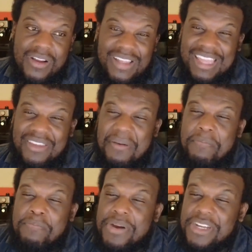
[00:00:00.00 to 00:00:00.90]
You
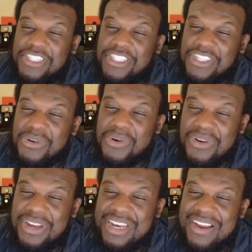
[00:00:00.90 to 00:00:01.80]
could put
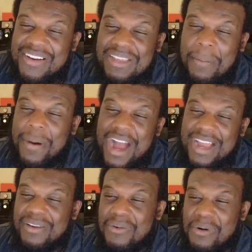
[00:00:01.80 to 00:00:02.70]
Shador in there as a
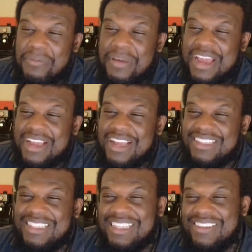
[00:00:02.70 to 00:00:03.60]
pocket quarterback. I
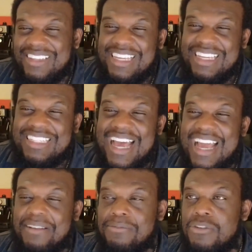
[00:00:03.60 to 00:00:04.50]
mean, he's
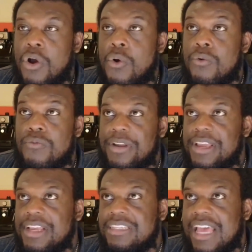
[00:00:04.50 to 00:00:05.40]
not known for
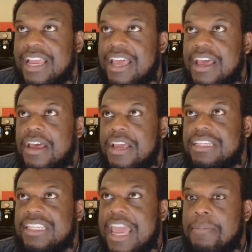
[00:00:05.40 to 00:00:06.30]
his
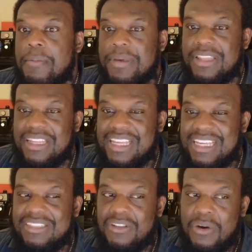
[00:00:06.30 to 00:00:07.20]
escapability.
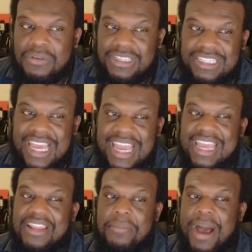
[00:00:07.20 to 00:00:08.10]
He's known to stay
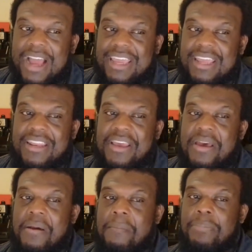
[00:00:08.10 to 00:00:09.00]
in the pocket,
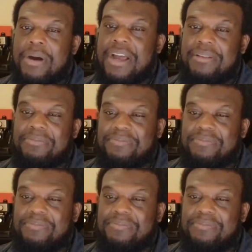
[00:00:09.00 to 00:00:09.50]
but